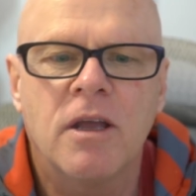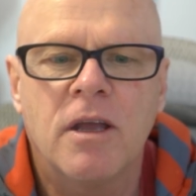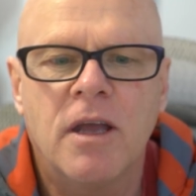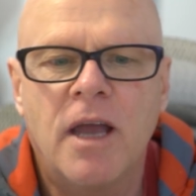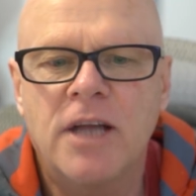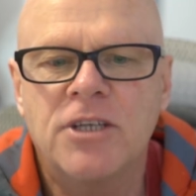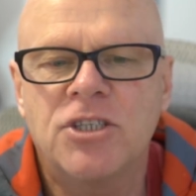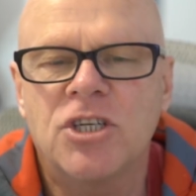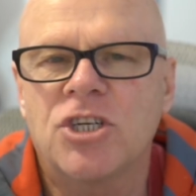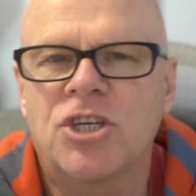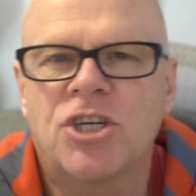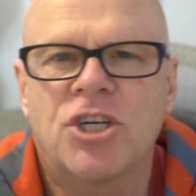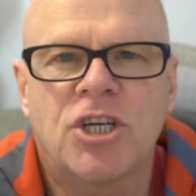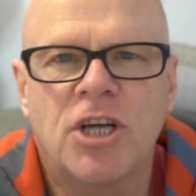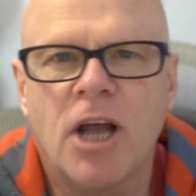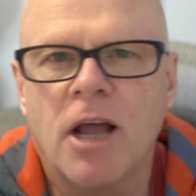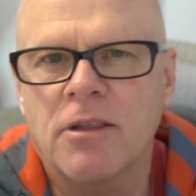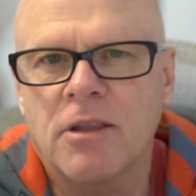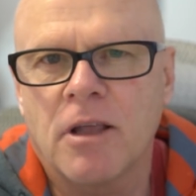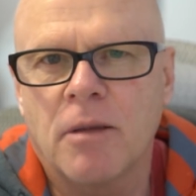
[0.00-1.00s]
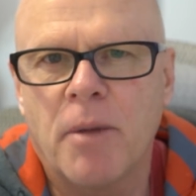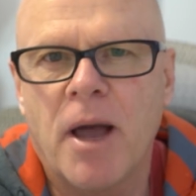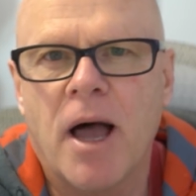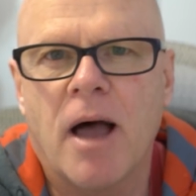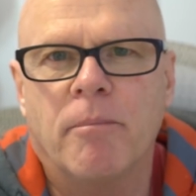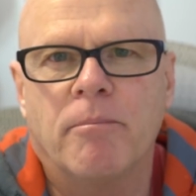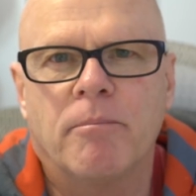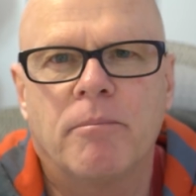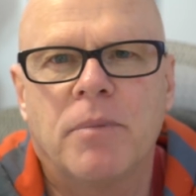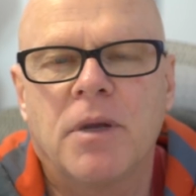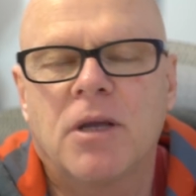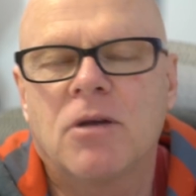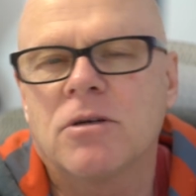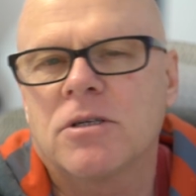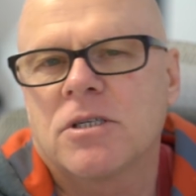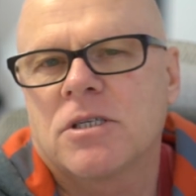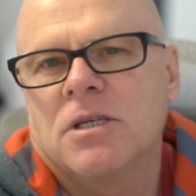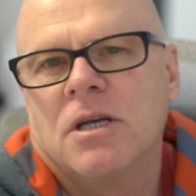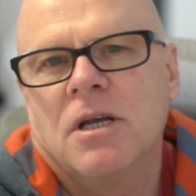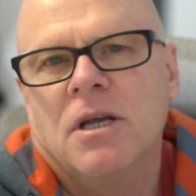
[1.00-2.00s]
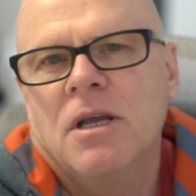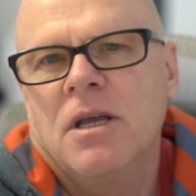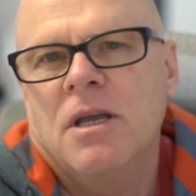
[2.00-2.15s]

and just shut them up because,